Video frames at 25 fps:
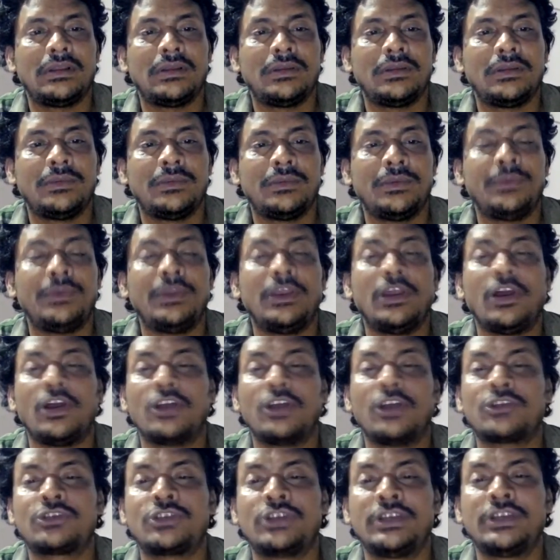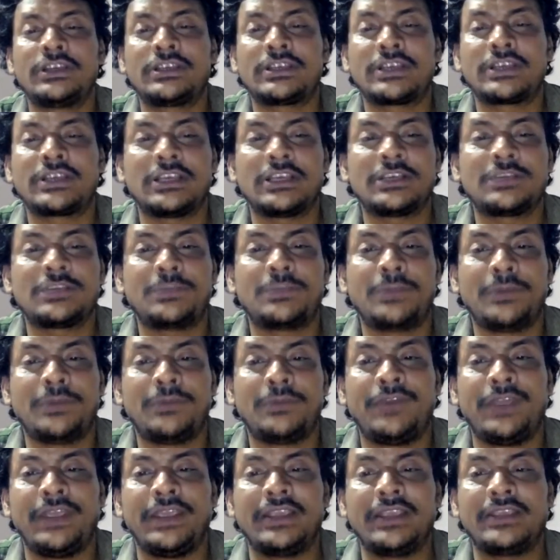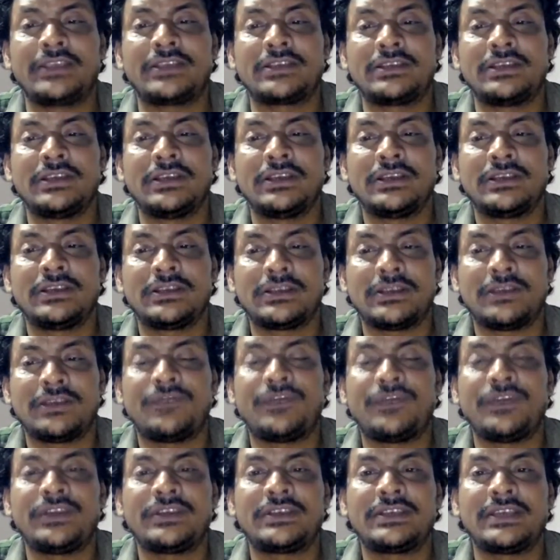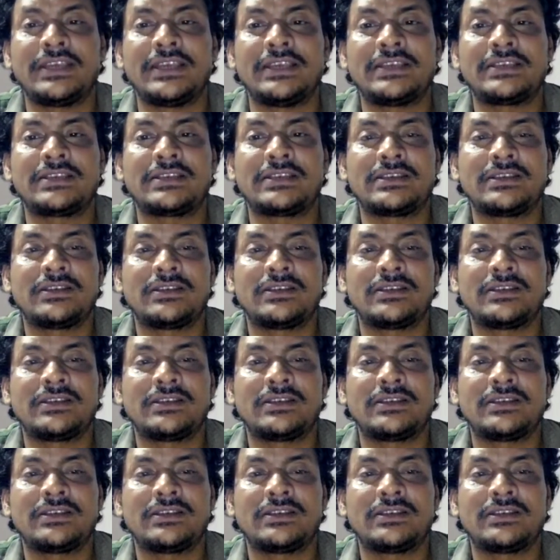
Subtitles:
We will also discuss prefix, suffixes.